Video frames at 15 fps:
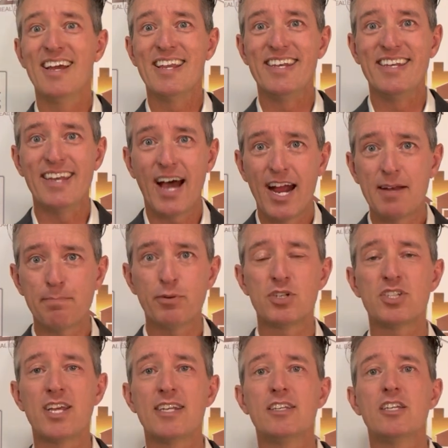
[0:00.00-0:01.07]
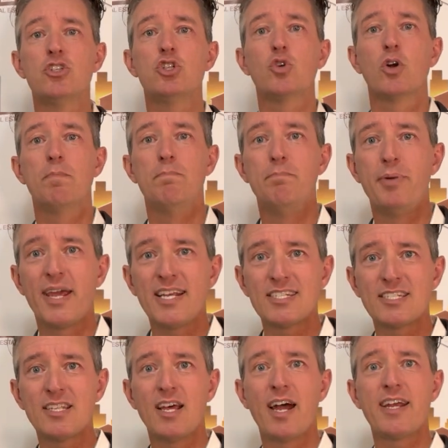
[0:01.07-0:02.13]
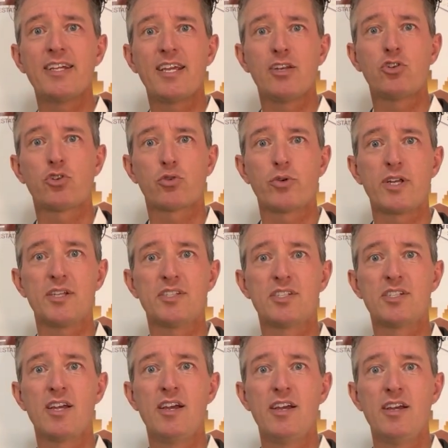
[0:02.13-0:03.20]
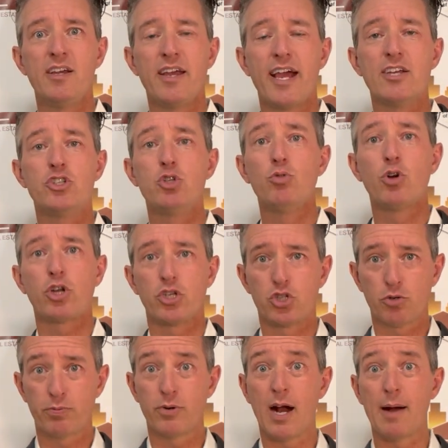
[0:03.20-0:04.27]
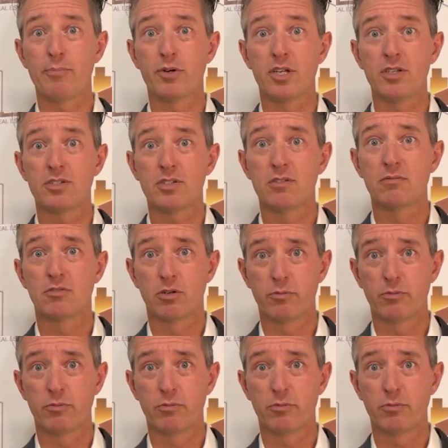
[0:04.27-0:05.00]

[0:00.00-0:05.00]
9% is your baseline increase as you look at your properties to